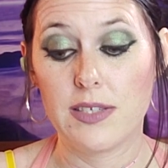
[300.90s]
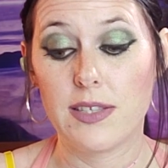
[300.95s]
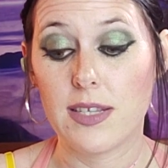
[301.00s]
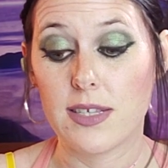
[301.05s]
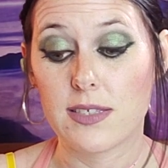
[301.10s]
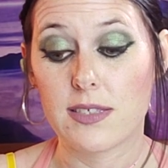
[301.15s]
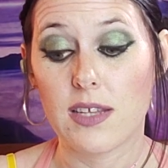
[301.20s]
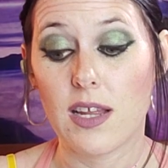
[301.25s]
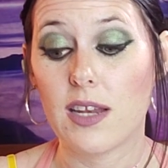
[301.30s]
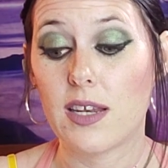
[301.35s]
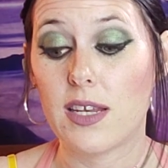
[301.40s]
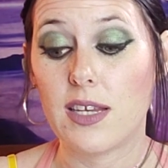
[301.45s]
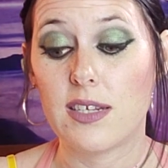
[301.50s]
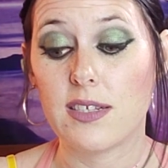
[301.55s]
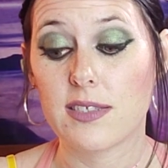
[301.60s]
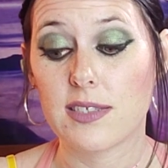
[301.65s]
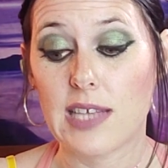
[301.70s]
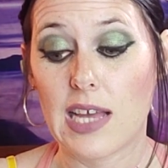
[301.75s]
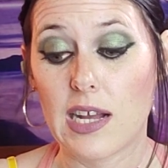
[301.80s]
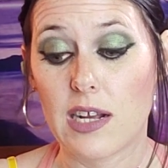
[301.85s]
that does not need
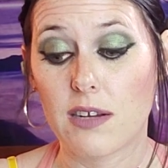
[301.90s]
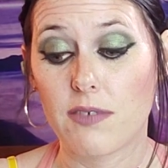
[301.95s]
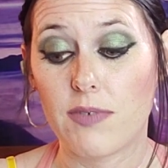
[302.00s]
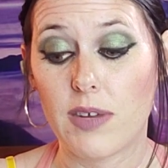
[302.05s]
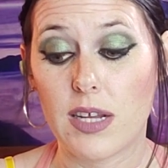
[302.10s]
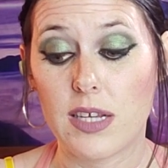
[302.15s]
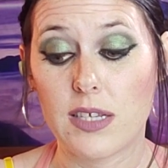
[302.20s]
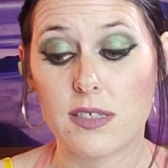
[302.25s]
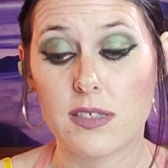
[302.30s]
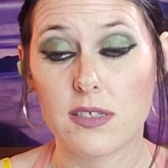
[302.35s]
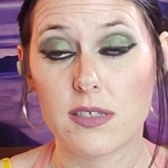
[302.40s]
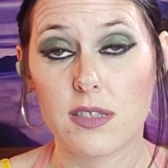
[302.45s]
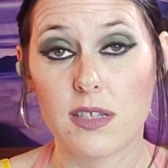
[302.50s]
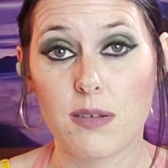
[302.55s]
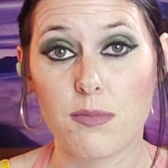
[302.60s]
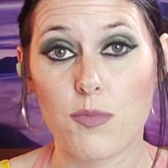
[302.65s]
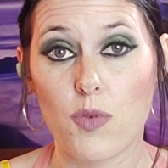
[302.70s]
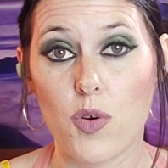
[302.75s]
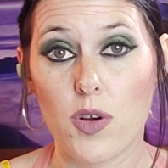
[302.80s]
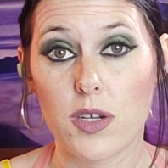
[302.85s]
to sacrifice
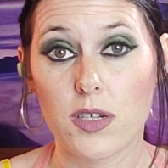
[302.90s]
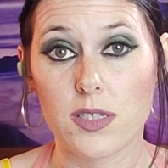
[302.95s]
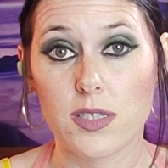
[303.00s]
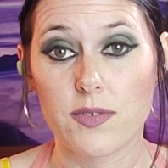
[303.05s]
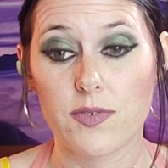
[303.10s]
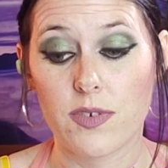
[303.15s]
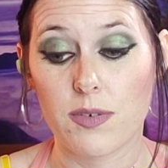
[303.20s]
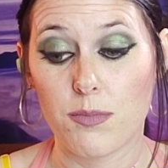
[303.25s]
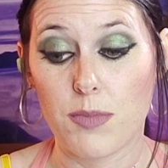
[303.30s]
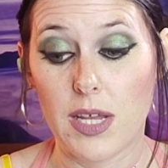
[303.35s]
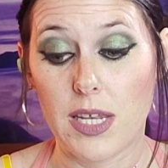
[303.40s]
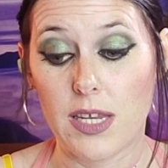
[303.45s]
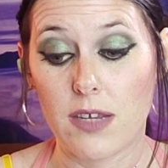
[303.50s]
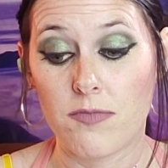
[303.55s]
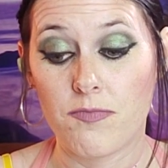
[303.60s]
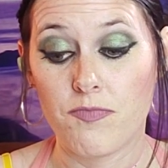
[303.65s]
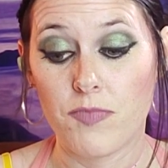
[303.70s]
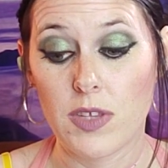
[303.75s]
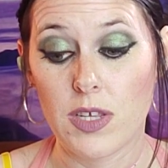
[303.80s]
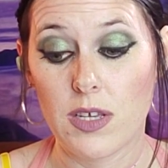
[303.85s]
their morals for money.
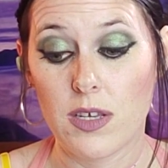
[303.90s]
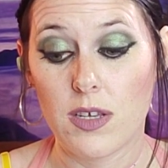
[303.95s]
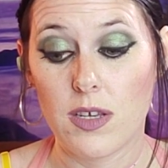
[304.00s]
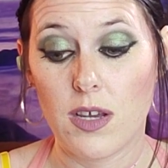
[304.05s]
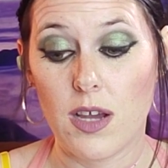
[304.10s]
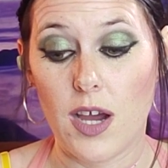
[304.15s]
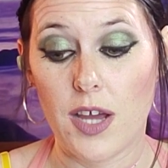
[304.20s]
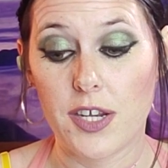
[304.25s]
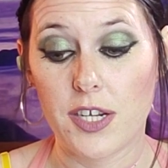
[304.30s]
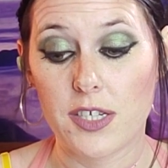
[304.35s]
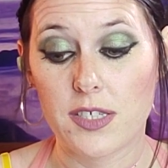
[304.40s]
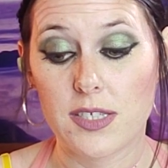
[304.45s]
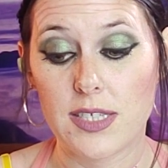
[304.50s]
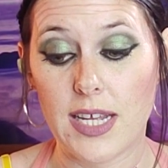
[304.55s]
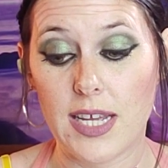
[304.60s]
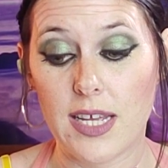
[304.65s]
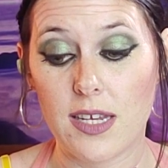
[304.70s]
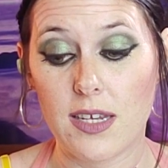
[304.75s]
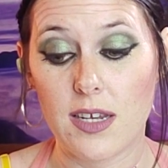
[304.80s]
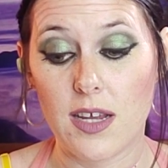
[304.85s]

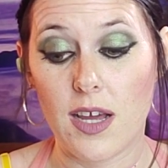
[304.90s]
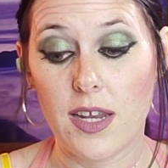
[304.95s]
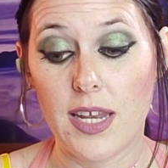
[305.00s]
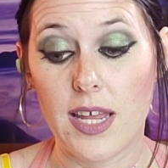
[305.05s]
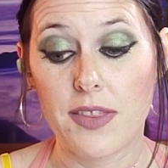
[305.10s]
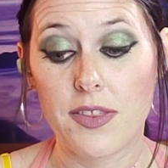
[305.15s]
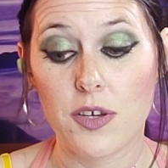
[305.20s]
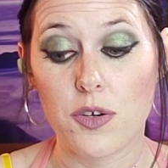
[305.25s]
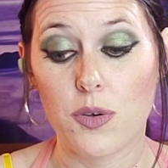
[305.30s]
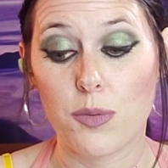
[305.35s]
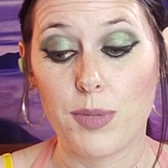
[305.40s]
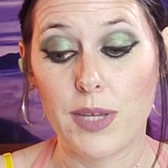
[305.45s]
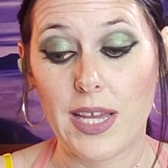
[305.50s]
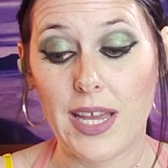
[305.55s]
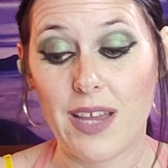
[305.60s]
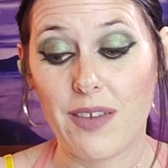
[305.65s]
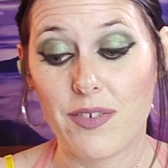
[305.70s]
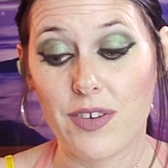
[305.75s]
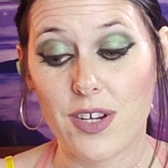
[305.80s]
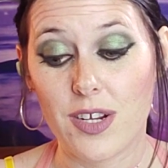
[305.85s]
Understand unethical
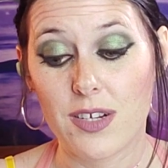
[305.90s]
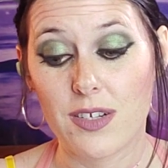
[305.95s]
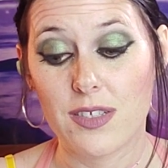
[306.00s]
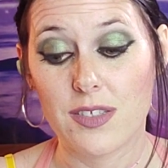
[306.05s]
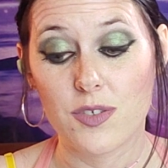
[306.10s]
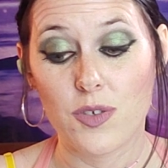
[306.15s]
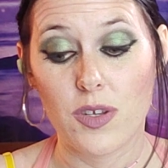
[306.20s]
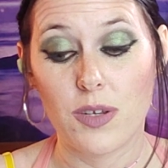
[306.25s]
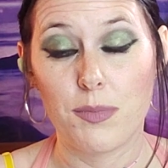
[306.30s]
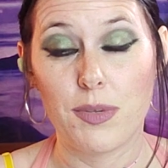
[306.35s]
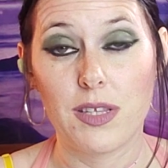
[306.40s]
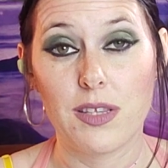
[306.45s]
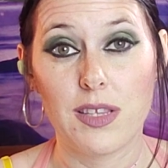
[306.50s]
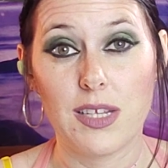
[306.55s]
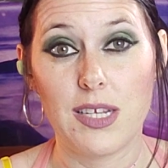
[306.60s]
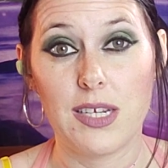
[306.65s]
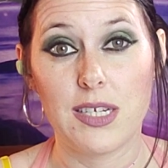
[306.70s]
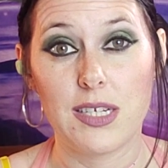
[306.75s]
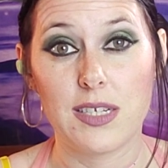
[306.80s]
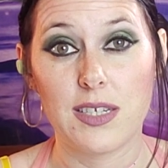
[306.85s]
behavior is going to be
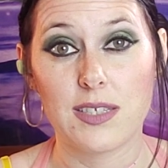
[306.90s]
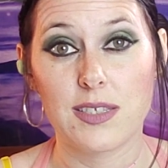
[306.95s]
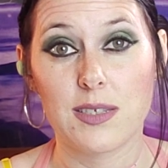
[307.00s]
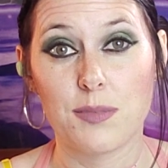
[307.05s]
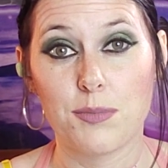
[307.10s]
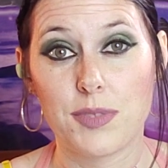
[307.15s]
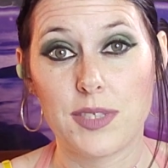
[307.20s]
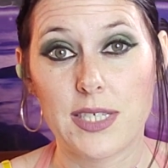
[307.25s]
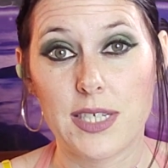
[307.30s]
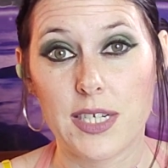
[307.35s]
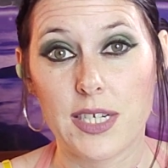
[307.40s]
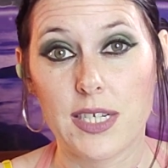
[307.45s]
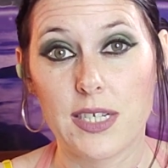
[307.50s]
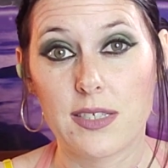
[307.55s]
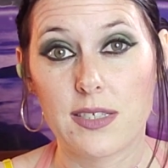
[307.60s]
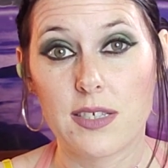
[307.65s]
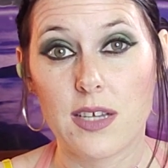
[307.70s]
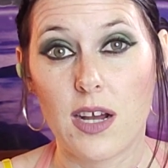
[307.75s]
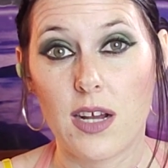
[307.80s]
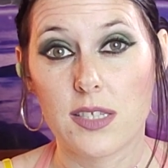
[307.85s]
leading to some
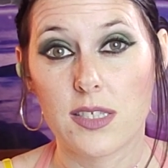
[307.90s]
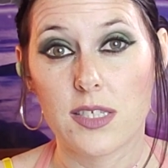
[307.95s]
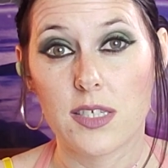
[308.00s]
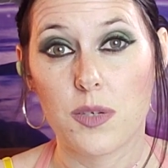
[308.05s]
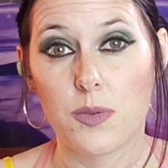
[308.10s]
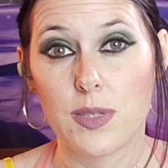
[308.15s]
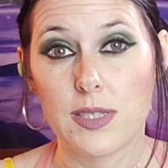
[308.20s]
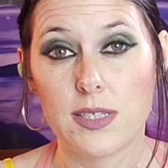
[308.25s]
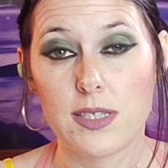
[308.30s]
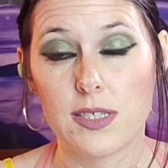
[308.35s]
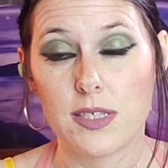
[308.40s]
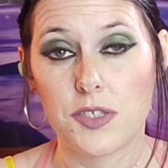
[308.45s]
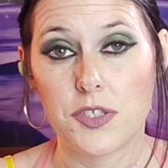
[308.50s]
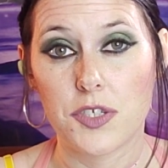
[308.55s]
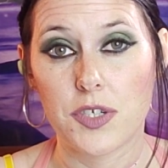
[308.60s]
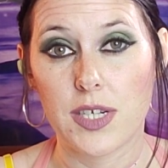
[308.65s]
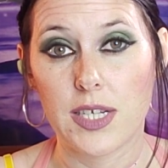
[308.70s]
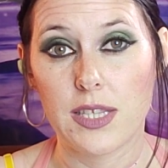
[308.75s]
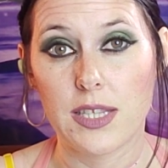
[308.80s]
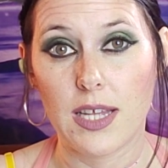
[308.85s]
serious consequences
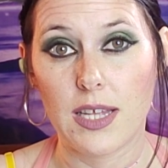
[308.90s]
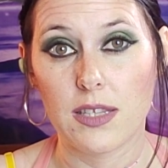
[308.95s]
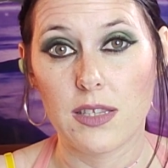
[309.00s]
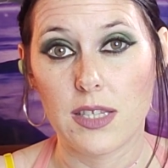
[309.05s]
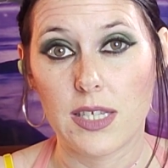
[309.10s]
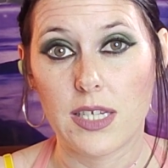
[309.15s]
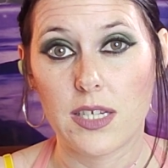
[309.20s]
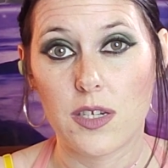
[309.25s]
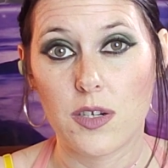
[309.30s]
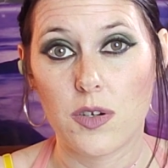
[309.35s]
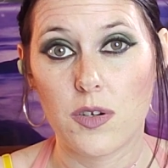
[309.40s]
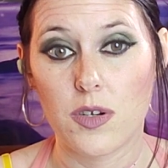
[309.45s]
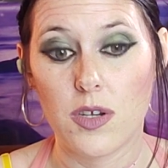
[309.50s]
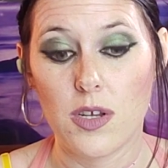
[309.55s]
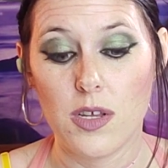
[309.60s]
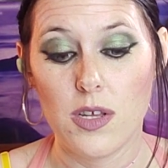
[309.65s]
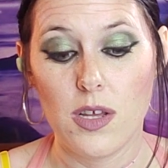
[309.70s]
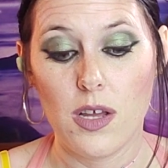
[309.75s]
during that Leo